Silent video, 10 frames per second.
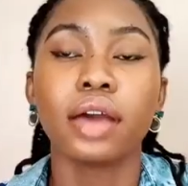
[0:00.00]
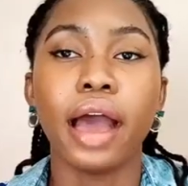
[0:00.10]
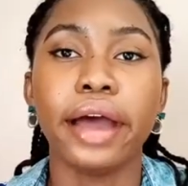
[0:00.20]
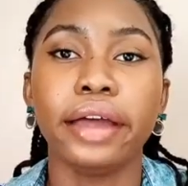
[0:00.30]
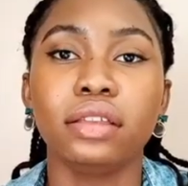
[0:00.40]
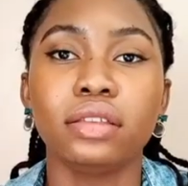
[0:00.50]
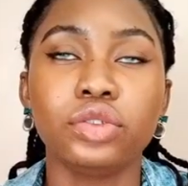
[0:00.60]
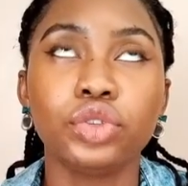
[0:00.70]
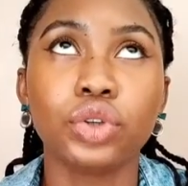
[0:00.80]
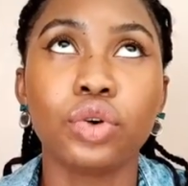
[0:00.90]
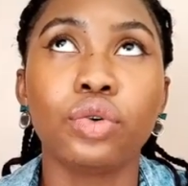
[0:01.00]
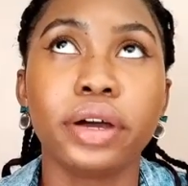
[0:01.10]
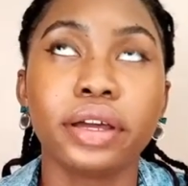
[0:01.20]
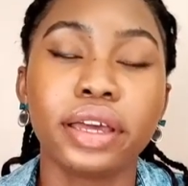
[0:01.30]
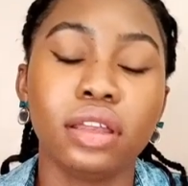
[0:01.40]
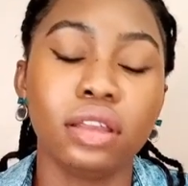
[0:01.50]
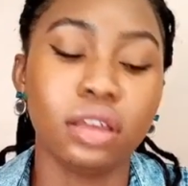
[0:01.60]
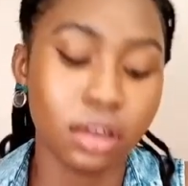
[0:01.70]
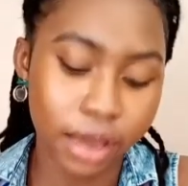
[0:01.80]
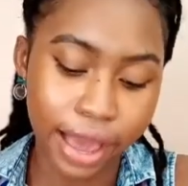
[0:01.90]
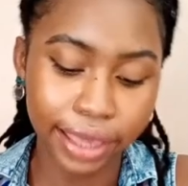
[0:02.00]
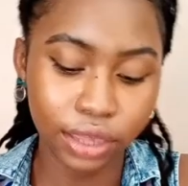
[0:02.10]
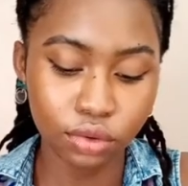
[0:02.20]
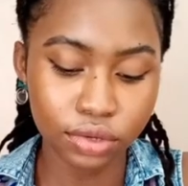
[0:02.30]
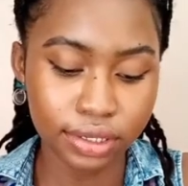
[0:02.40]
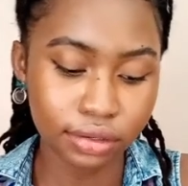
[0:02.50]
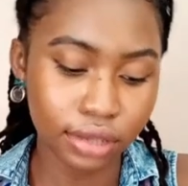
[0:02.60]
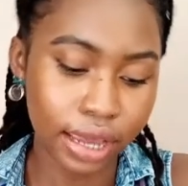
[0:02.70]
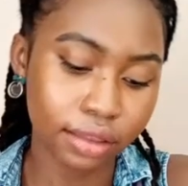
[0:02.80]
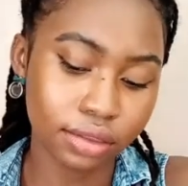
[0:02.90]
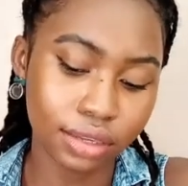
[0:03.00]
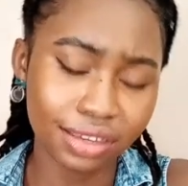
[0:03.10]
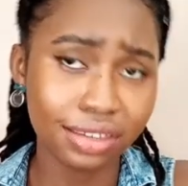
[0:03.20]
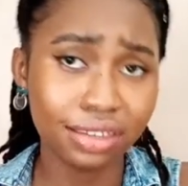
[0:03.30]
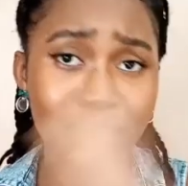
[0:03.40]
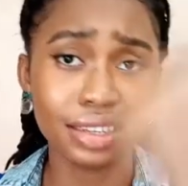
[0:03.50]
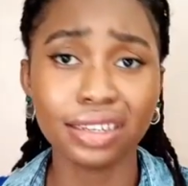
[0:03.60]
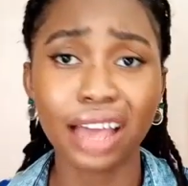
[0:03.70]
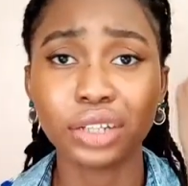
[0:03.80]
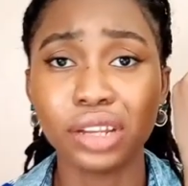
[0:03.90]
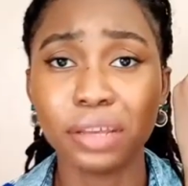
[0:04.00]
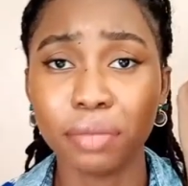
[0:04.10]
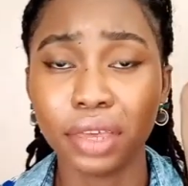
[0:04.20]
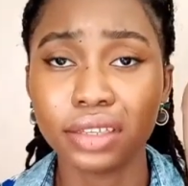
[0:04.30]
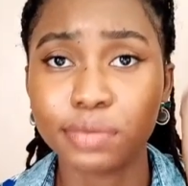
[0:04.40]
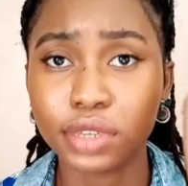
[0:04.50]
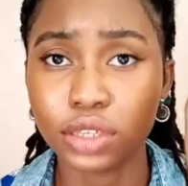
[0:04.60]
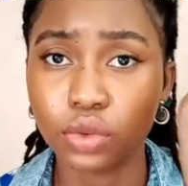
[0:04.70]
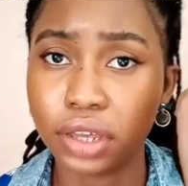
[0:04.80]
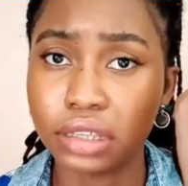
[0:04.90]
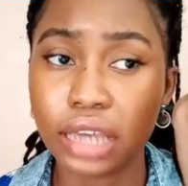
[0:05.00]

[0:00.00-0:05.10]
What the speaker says: And so again, I noticed that this actually makes me sweat.